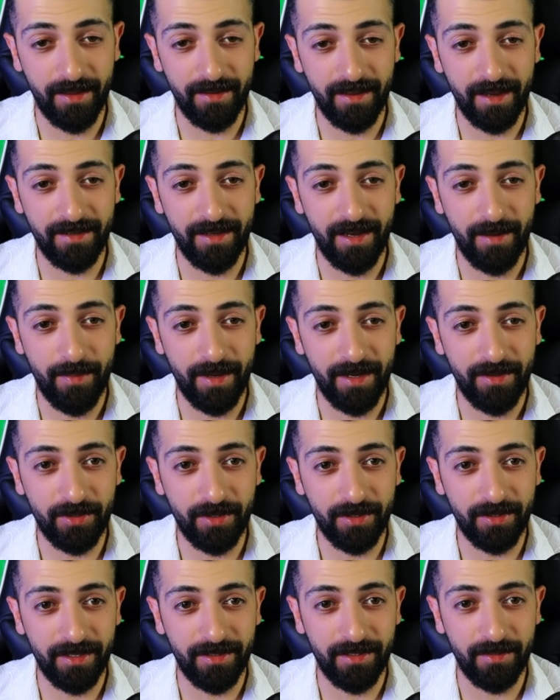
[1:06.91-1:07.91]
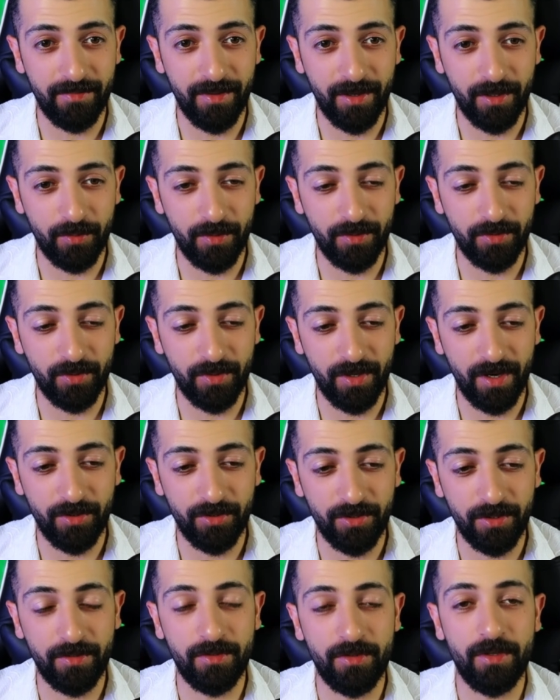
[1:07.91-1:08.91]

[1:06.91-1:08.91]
As I mentioned in the video introduction,